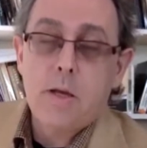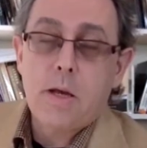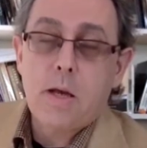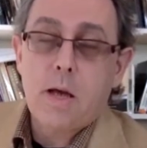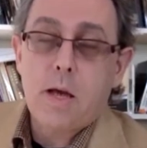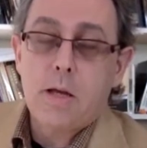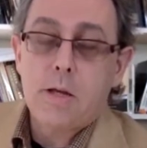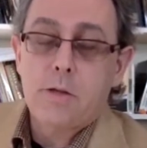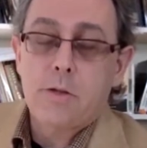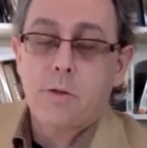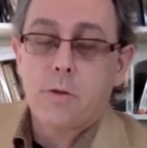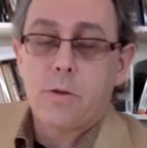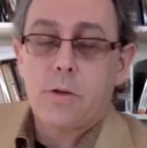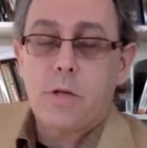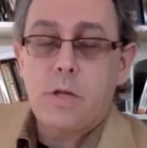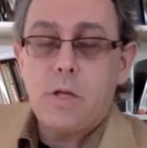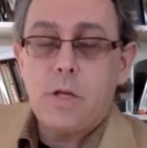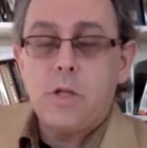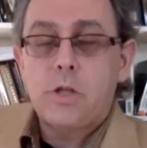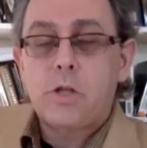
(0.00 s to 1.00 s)
And so
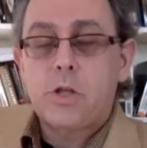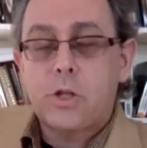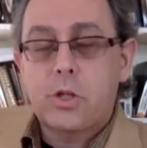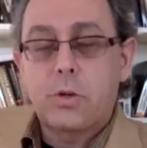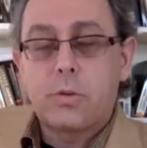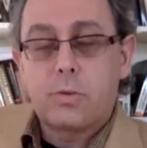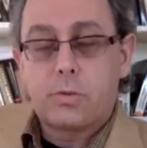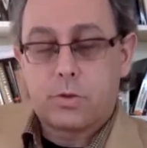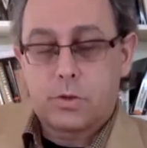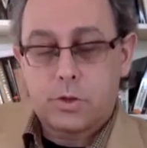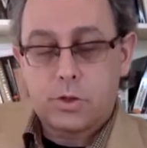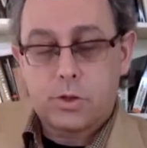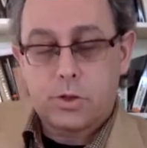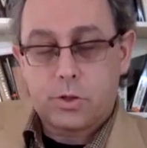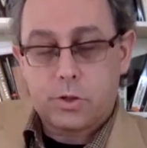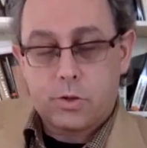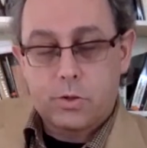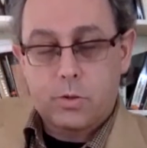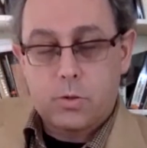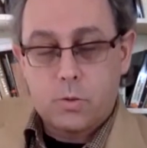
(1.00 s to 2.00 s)
these
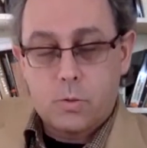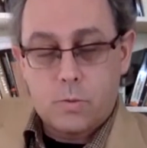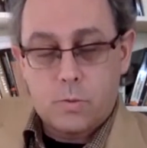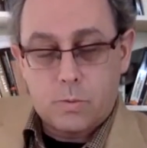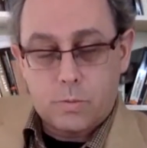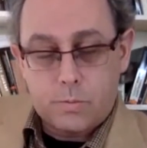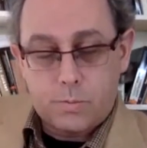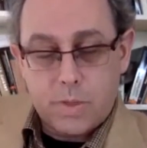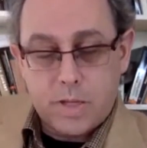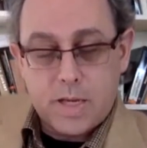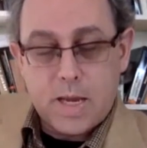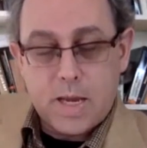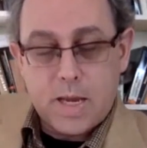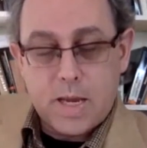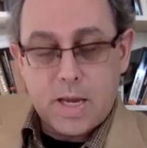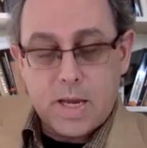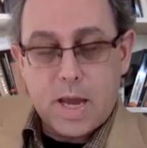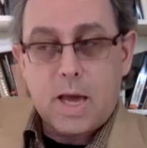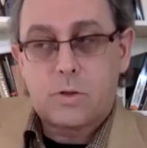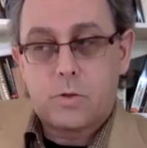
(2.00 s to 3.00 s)
students who
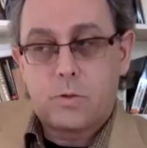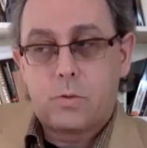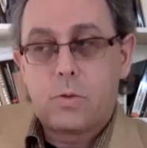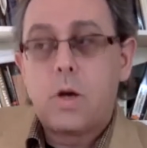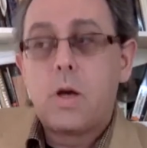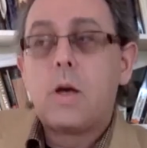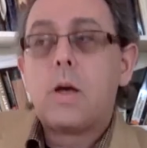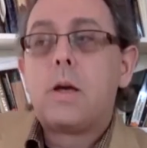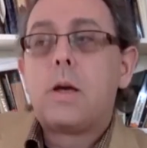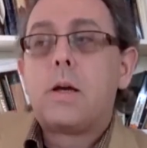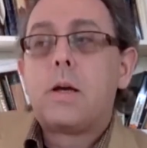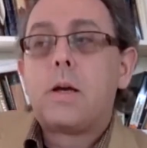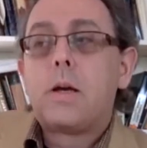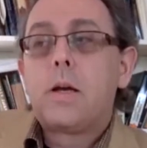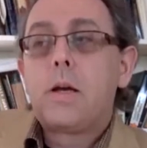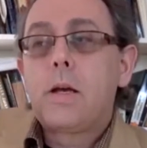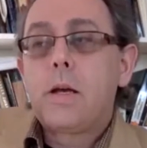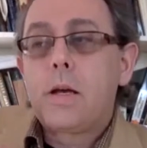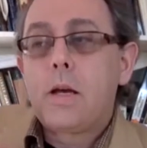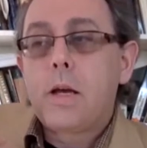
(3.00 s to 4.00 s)
began to
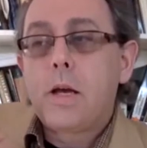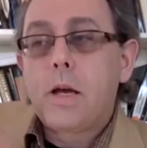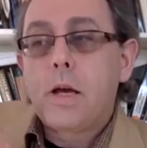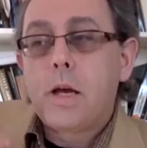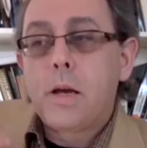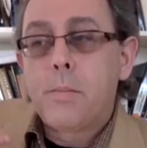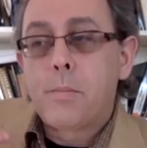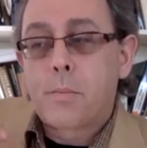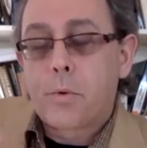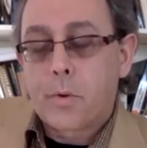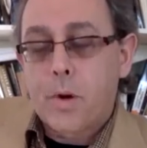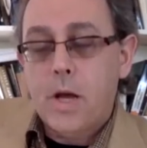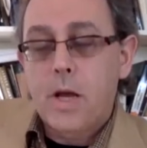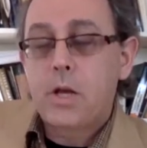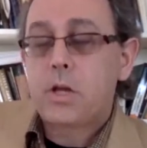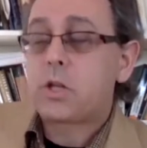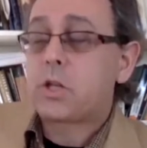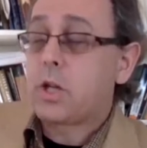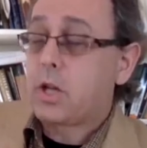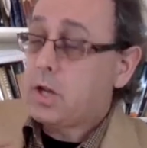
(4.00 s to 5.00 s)

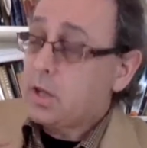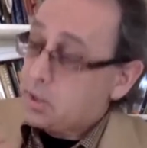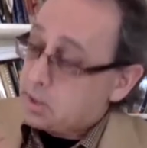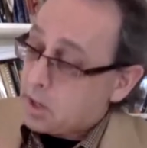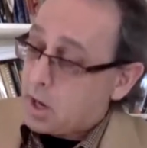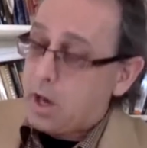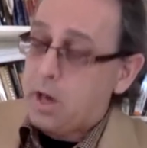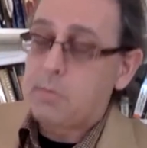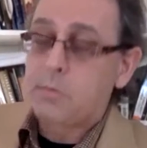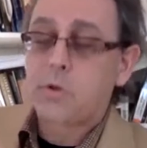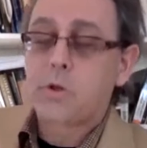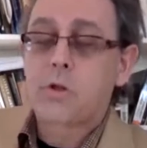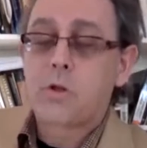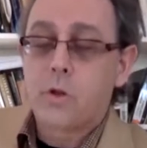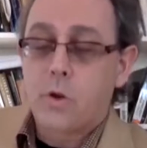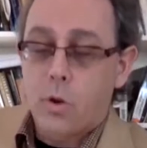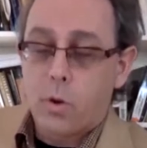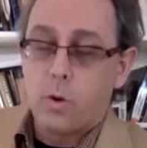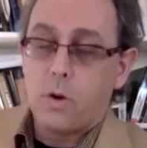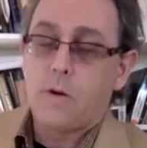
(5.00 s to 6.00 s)
embrace and at times
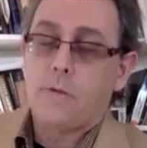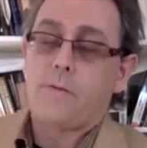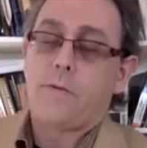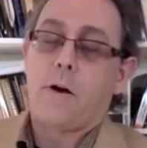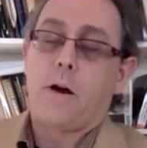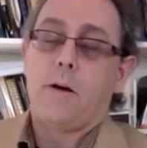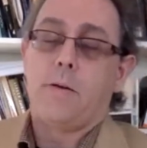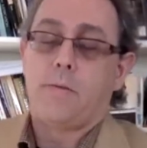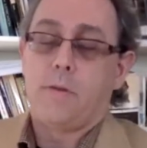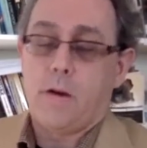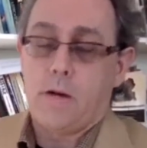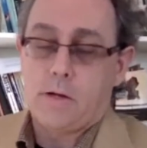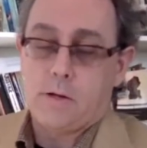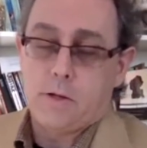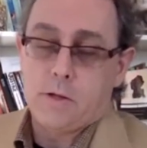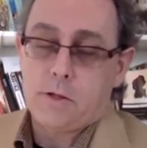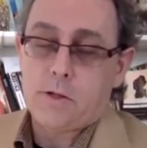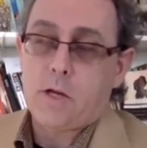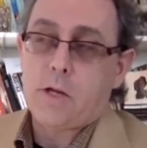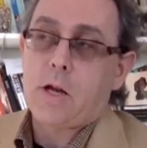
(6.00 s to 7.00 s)
glorify
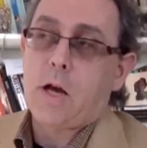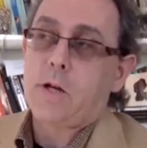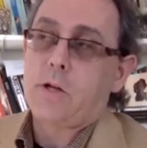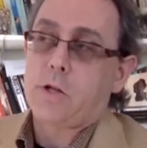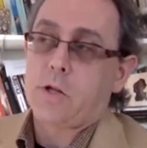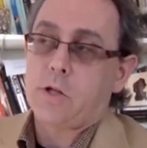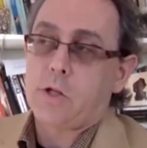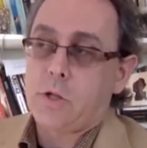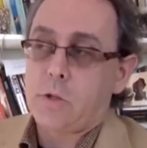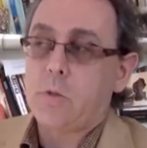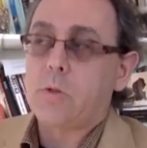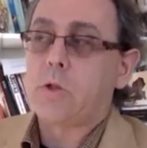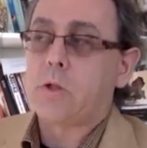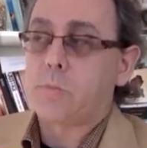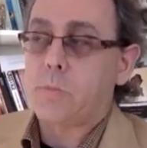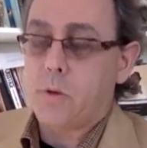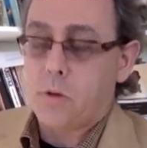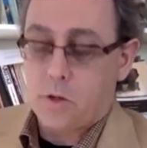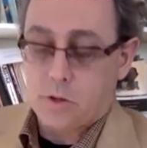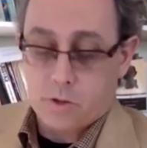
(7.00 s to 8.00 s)
violence, and not just students,
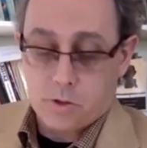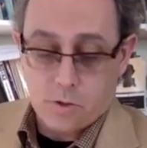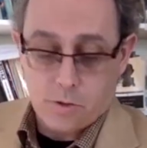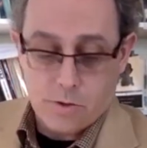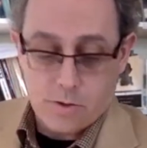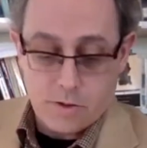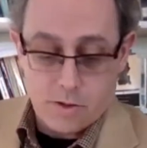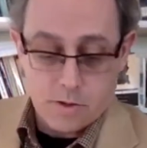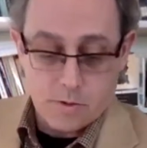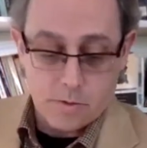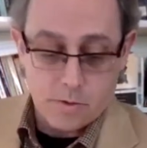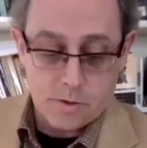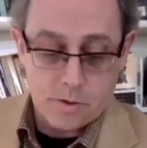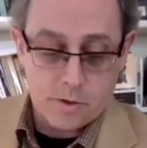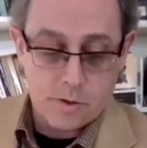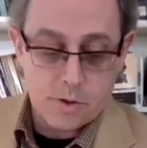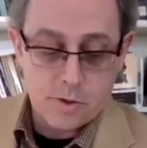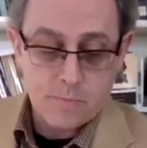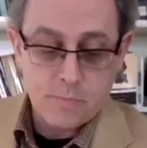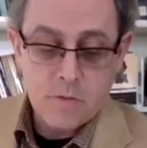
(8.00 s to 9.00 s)
but also
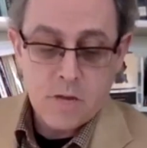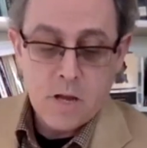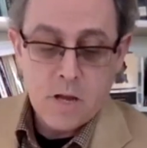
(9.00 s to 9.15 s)
theorists,